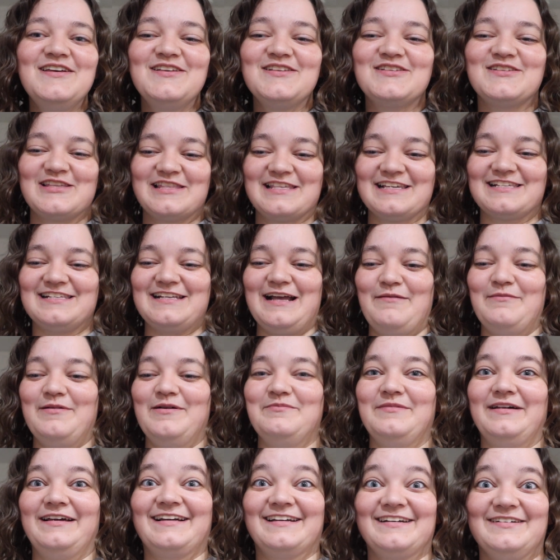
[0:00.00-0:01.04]
so this time
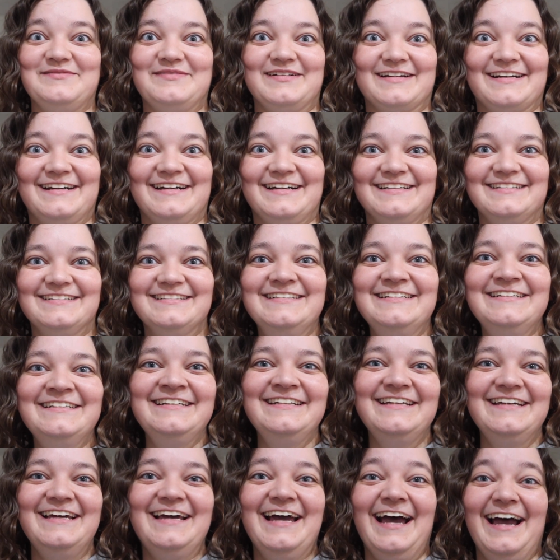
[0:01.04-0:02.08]
I'm like, oh my god,
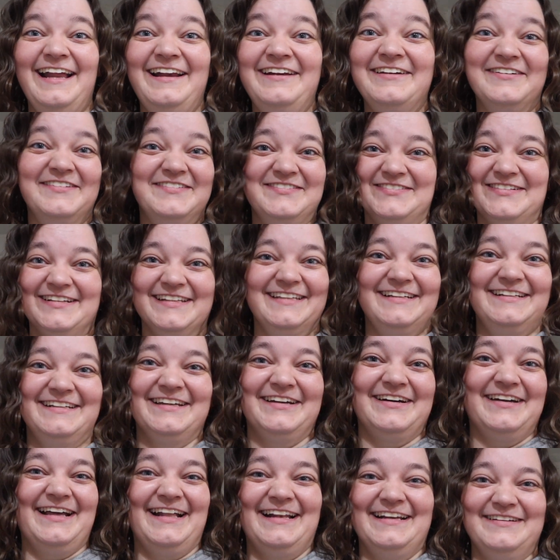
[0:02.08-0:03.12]
I don't really know
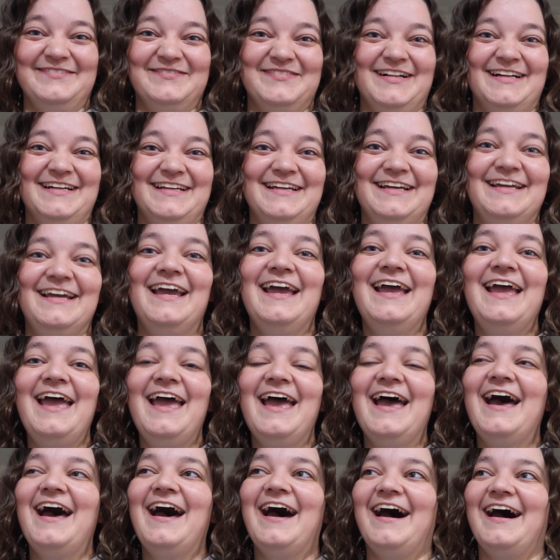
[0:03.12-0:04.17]
anybody,
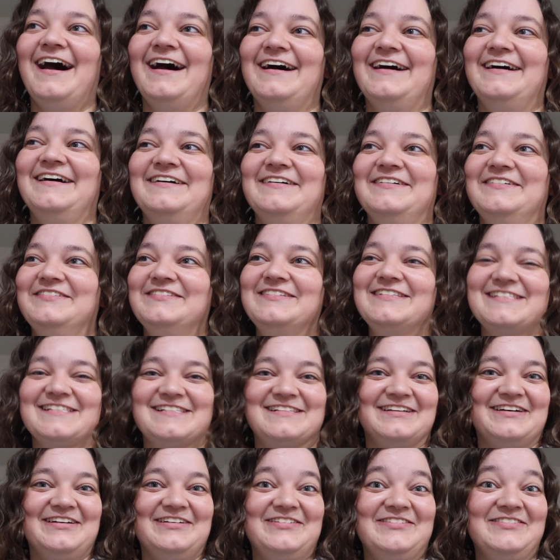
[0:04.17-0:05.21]
uh,
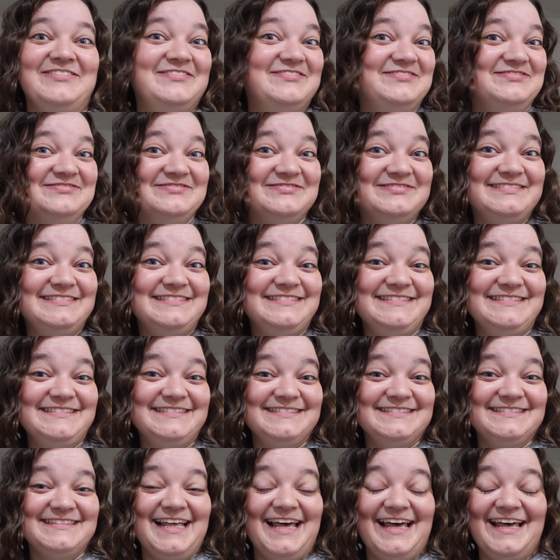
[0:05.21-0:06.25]
so
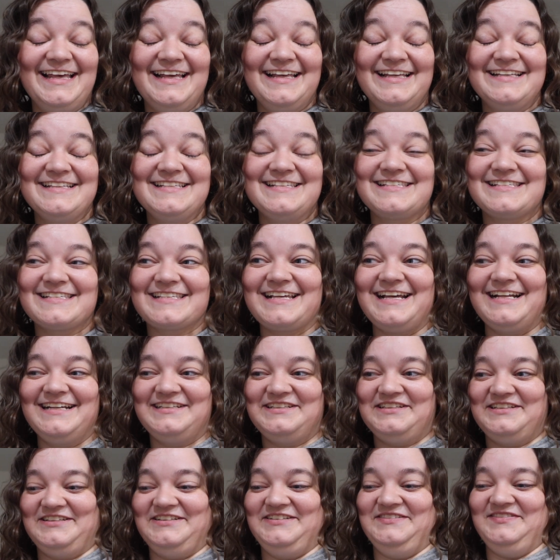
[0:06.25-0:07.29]
it's kind
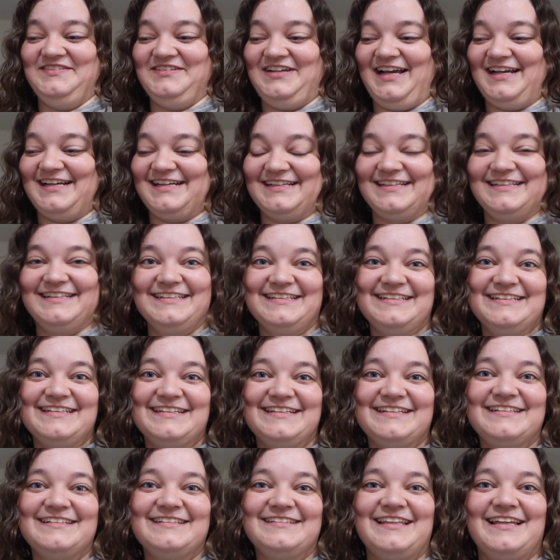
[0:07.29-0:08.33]
of nerve-wracking,
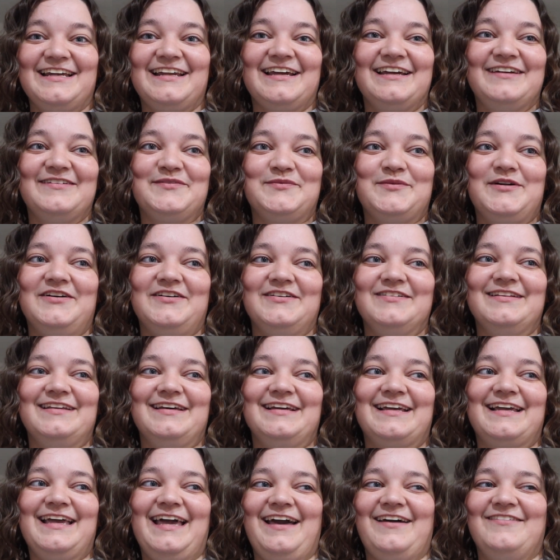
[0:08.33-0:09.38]
but I won't
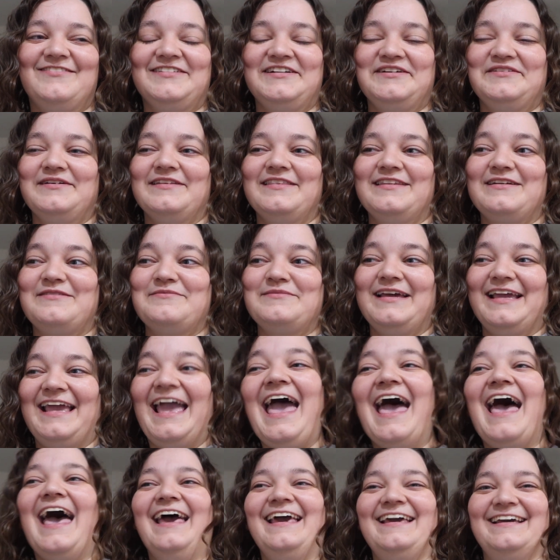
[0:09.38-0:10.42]
like have anyone that I'm like,
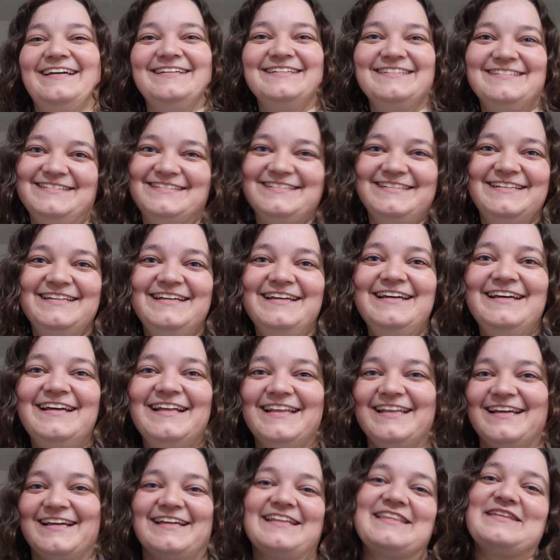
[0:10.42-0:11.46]
hey,
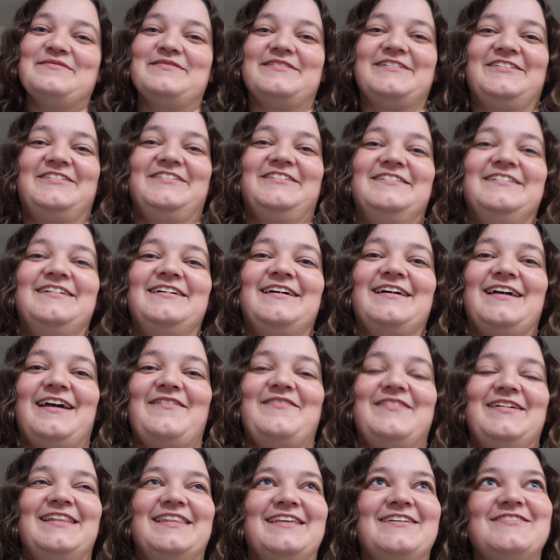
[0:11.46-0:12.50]
like in the middle. I
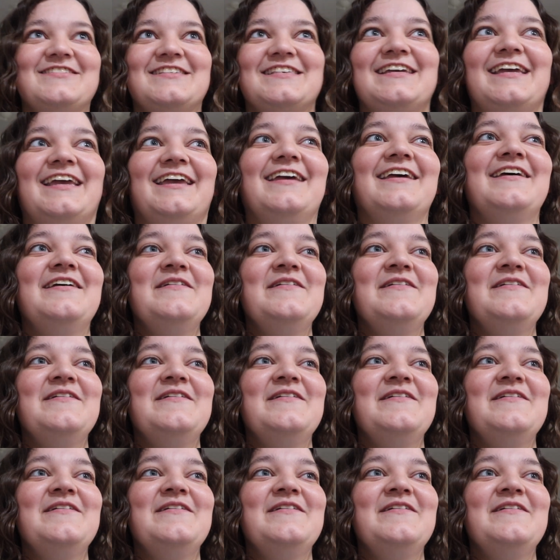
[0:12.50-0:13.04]
mean, there's like